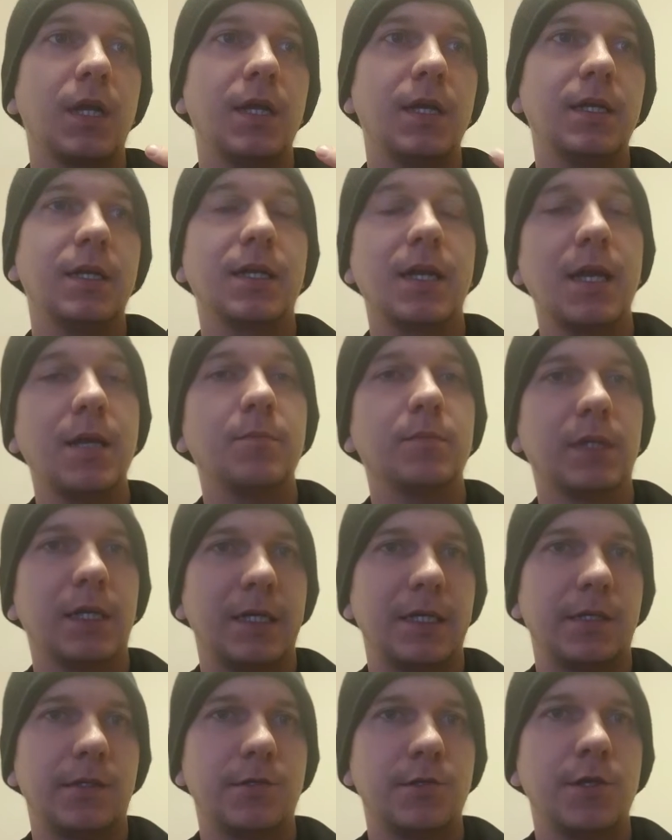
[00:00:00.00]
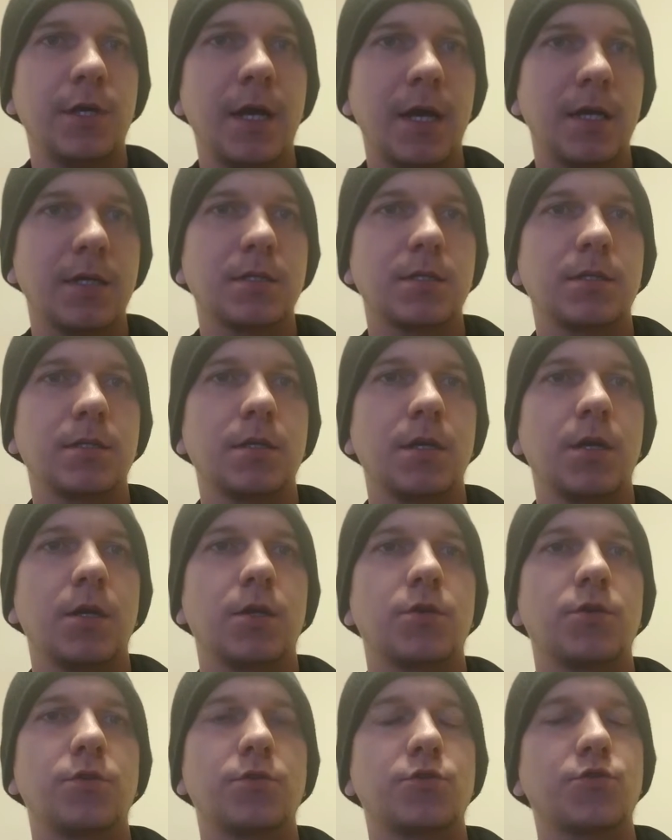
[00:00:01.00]
in a game like chess,
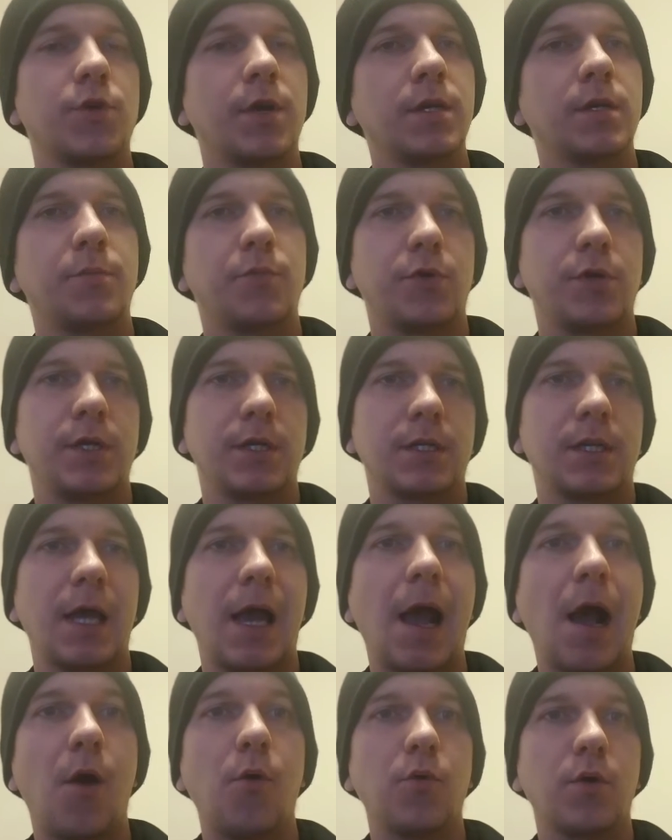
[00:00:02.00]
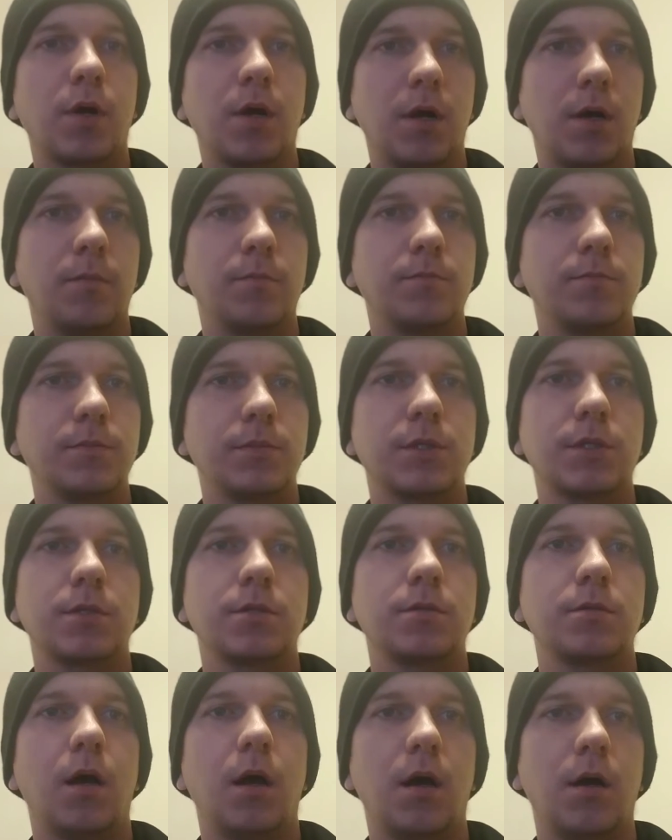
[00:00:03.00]
you're trying to predict the
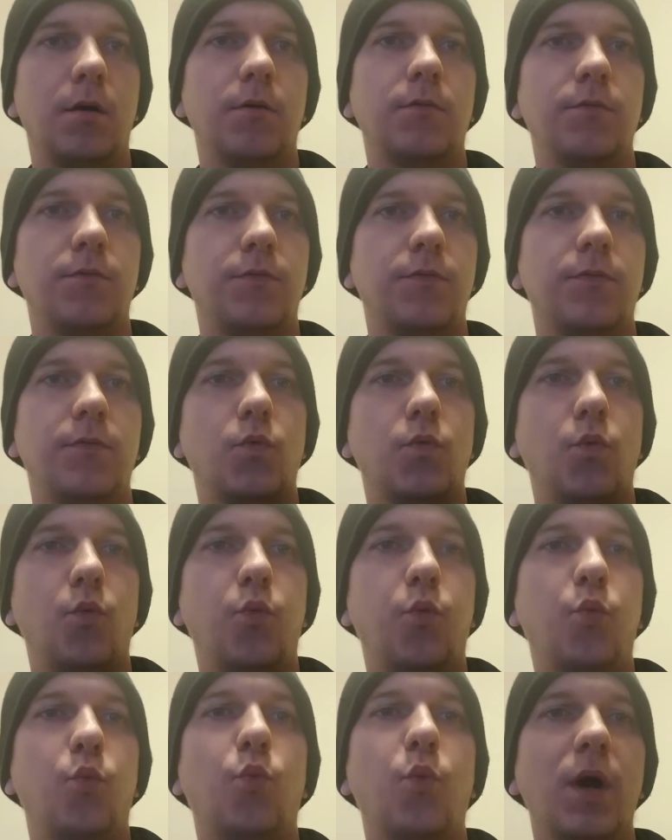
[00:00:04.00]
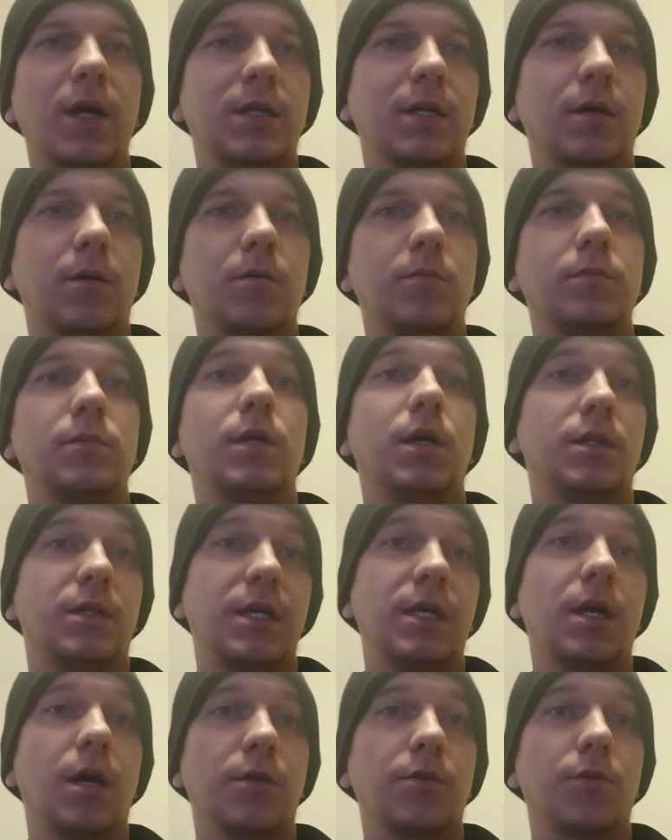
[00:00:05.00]
outcomes of what
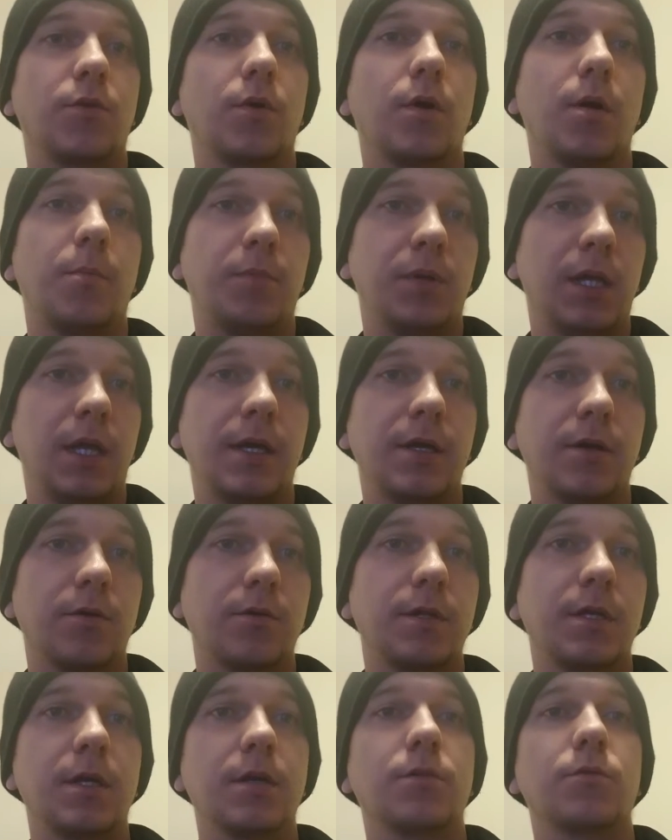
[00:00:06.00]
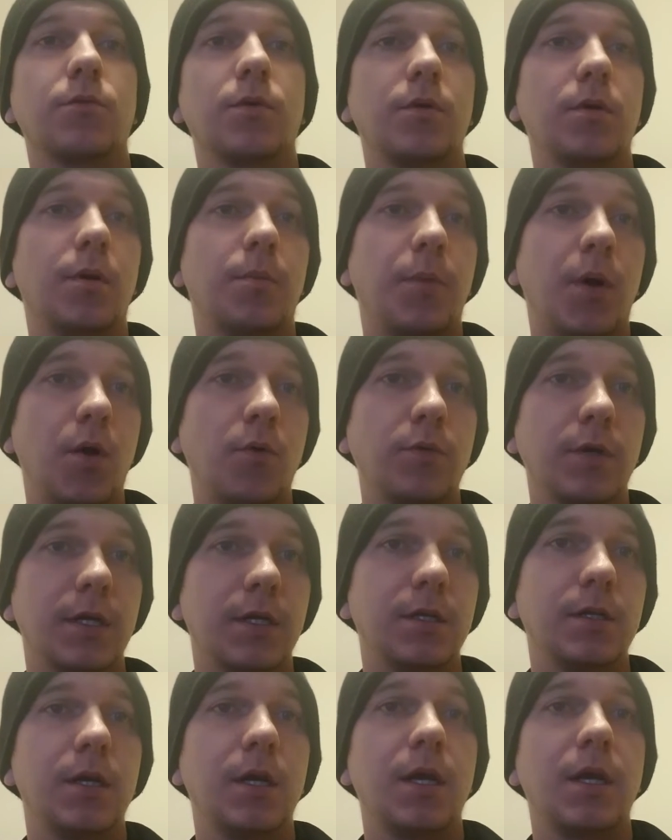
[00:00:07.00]
the other player, the other
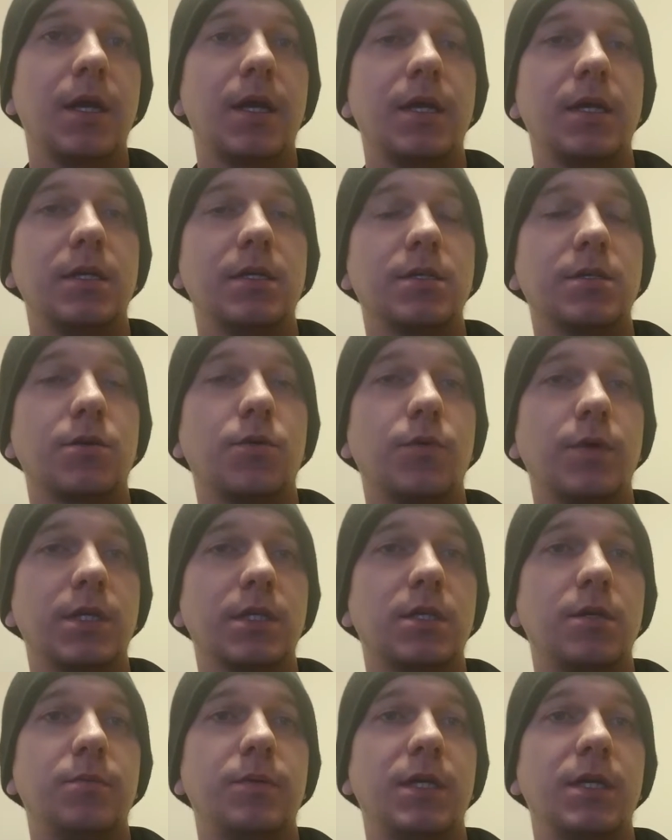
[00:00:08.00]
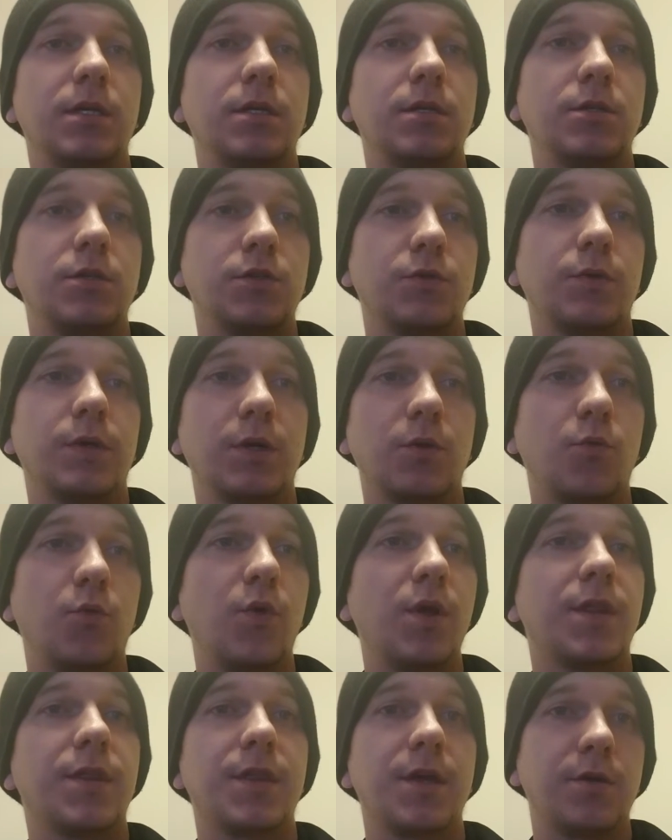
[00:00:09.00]
opponent, is going to be doing
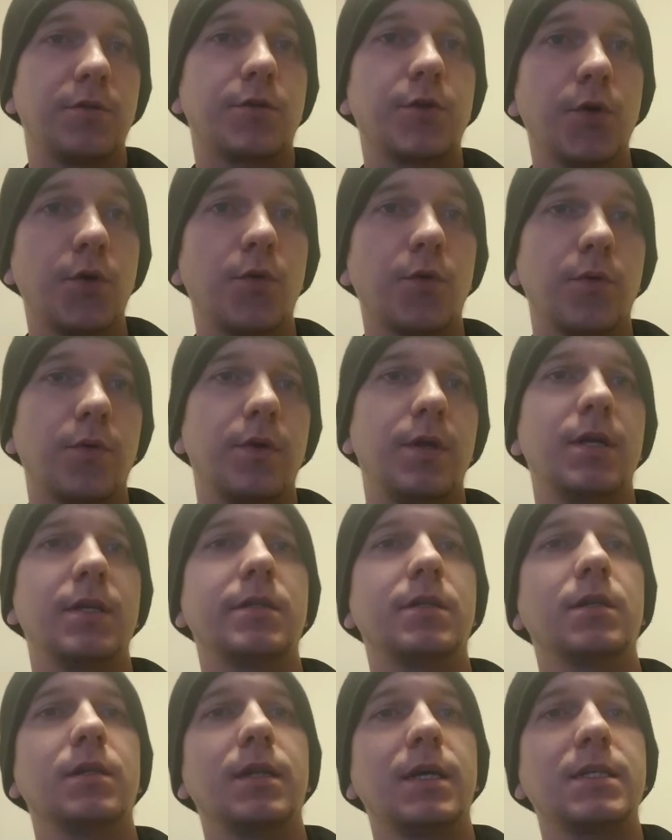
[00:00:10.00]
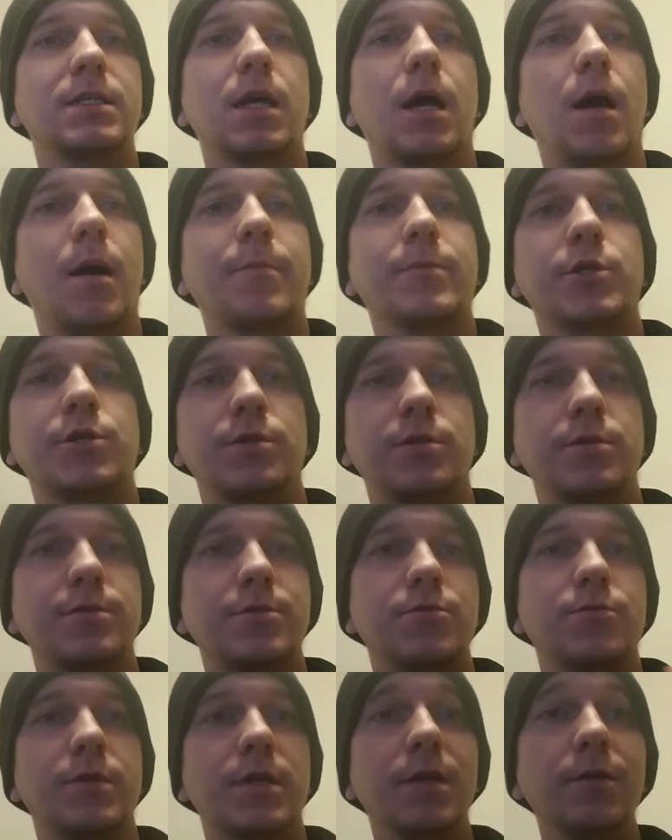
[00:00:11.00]
with their turn, and the less options
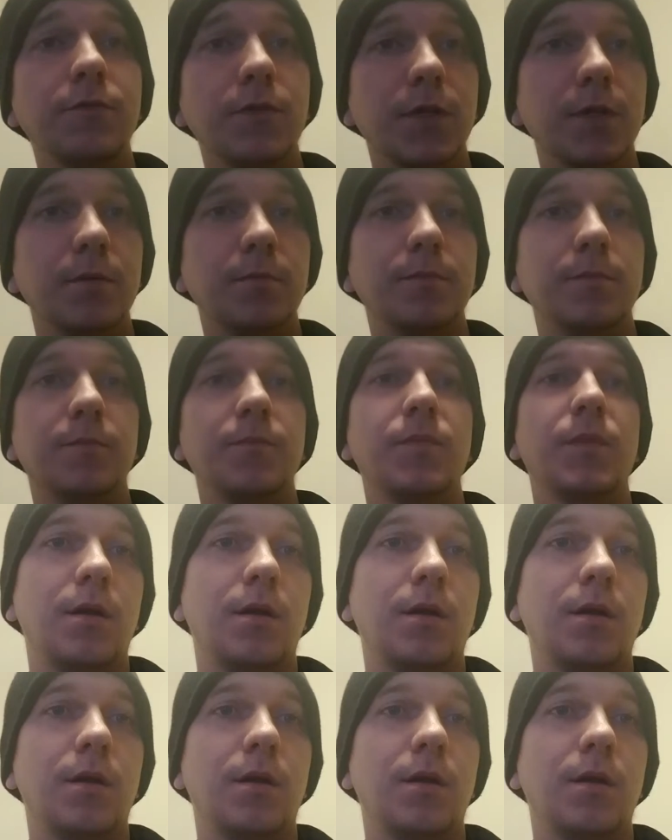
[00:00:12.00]
you give them,